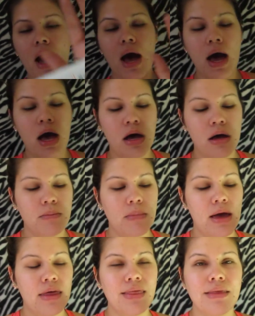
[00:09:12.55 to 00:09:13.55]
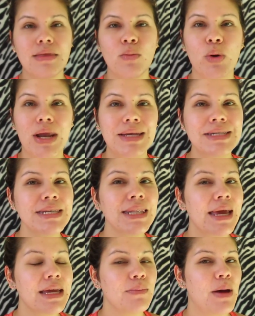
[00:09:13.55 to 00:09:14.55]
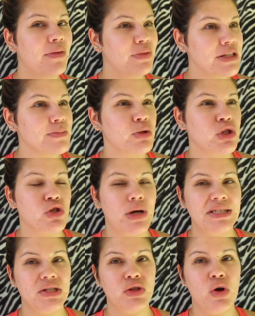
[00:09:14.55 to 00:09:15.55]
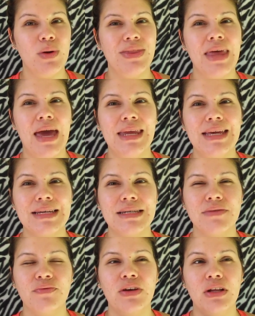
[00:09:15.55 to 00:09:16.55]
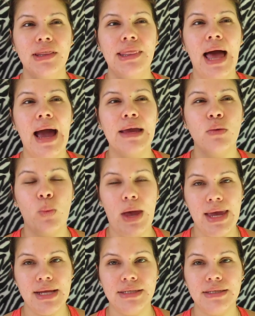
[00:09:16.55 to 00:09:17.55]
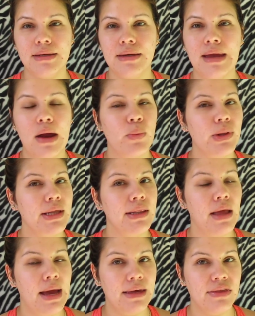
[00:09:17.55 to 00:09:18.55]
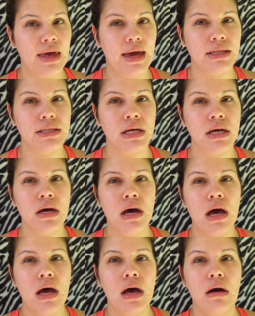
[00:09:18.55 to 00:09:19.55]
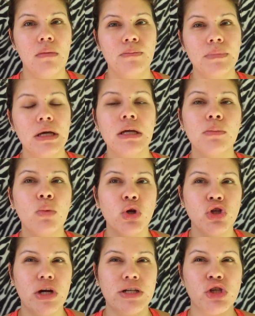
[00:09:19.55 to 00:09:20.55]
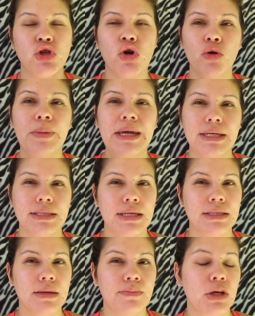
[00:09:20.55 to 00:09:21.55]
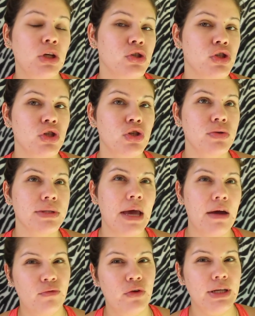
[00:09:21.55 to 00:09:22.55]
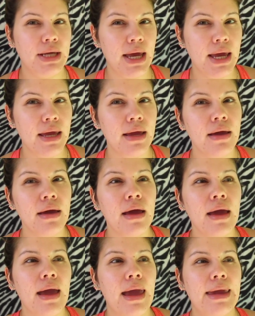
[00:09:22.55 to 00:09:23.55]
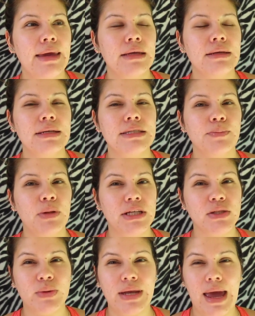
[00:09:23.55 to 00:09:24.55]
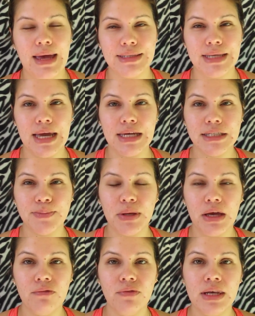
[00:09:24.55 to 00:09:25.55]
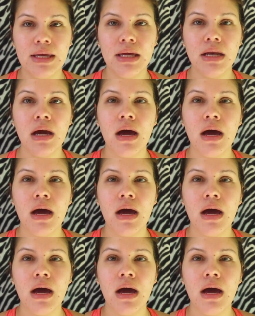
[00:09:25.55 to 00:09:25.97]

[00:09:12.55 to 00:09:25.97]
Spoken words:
What I did like about this moisturizer, though, that it felt lightweight. And I really like that in a moisturizer, you know, because that's something you should use every day. And it's a plus when it has the SPF in it.